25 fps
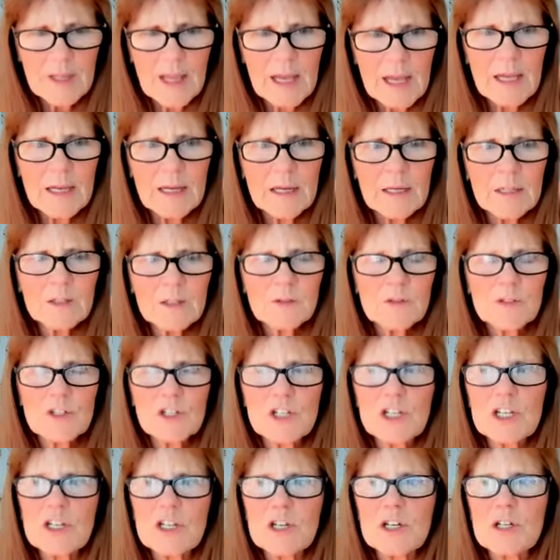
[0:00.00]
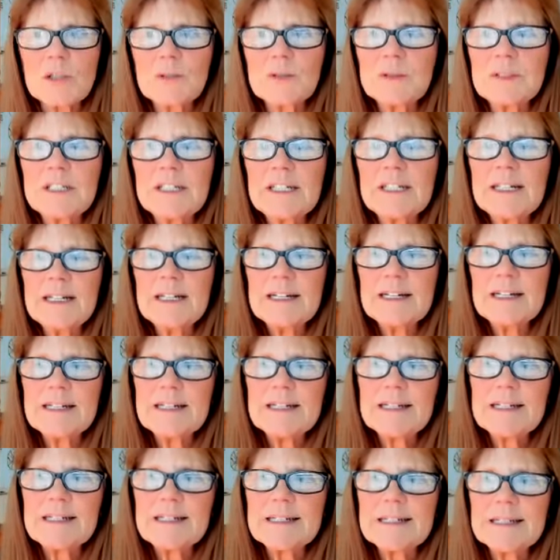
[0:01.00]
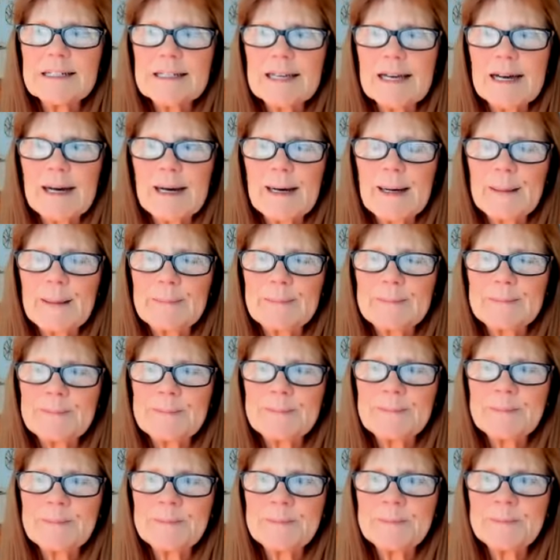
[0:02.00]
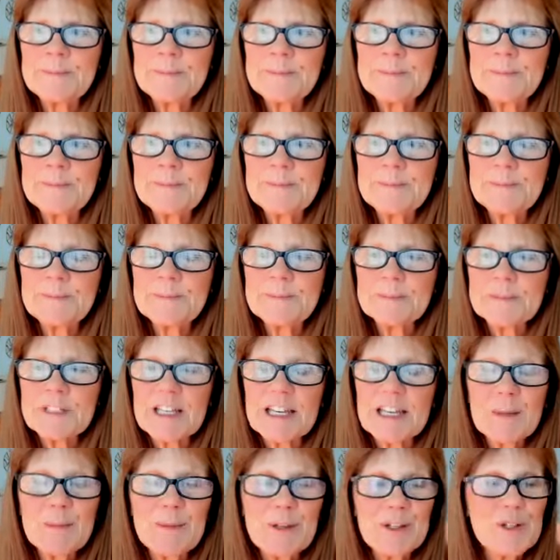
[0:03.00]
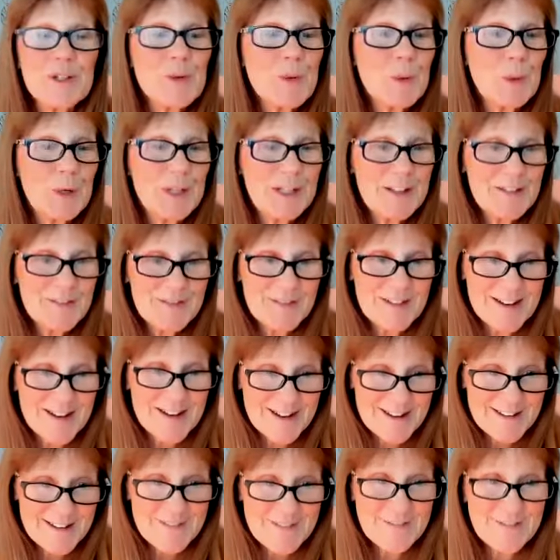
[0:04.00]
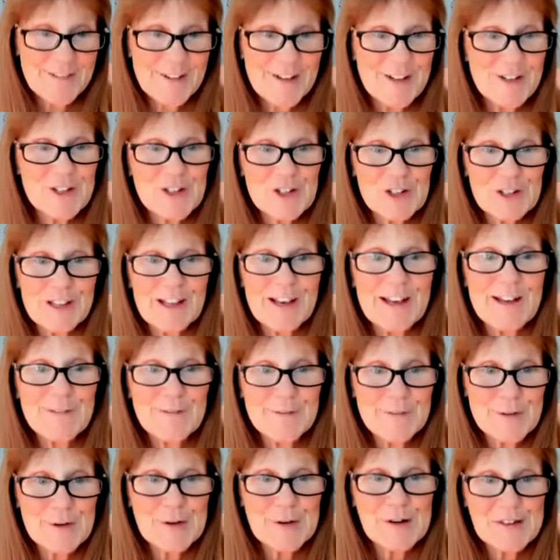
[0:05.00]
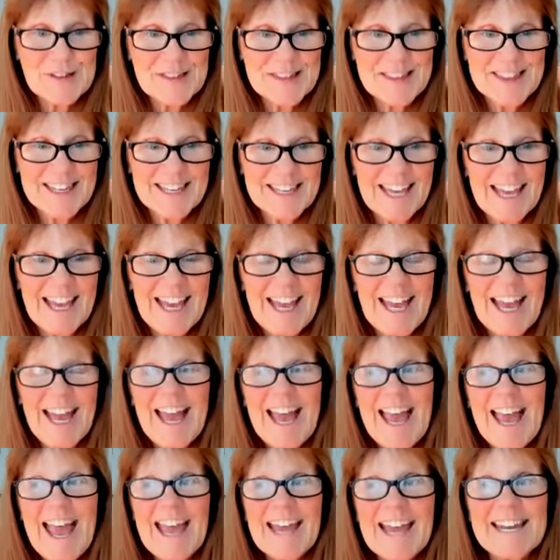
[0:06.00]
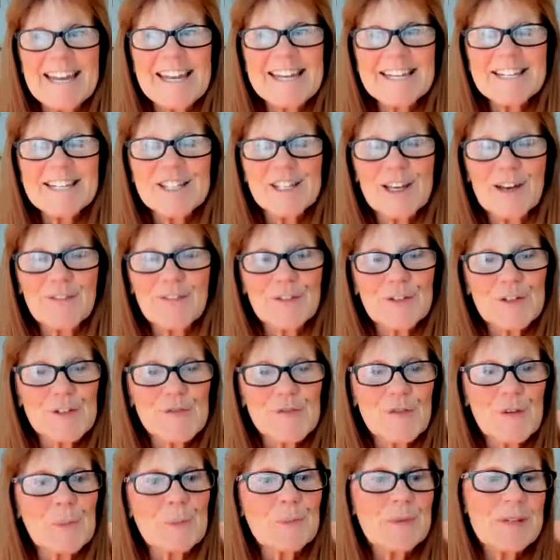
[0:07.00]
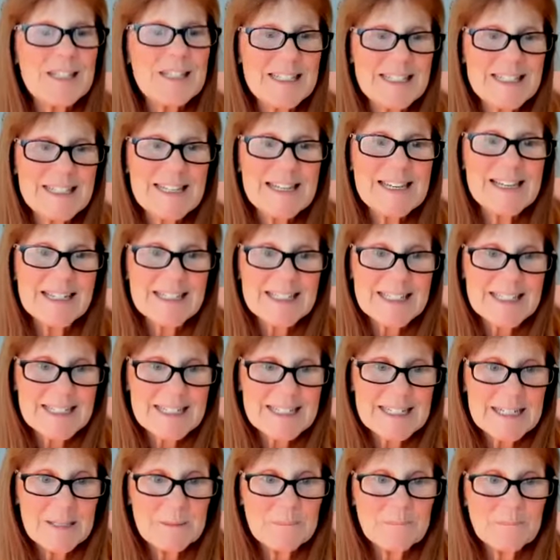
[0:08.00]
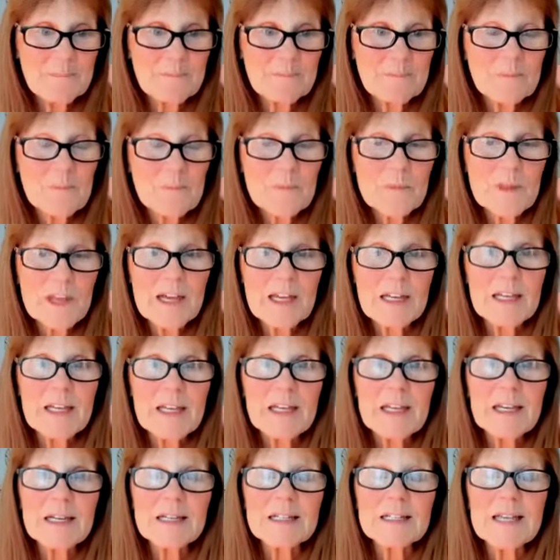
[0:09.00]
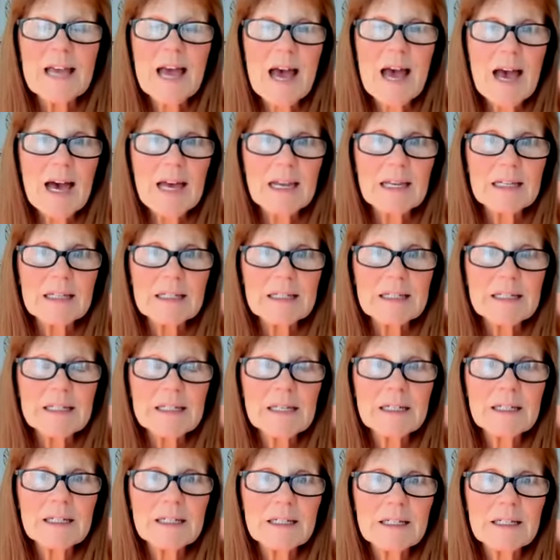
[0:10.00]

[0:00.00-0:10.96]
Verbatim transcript: And Uncle Gino is going to be 25 on July 4th, and he suffers from PTSD. And he has had it.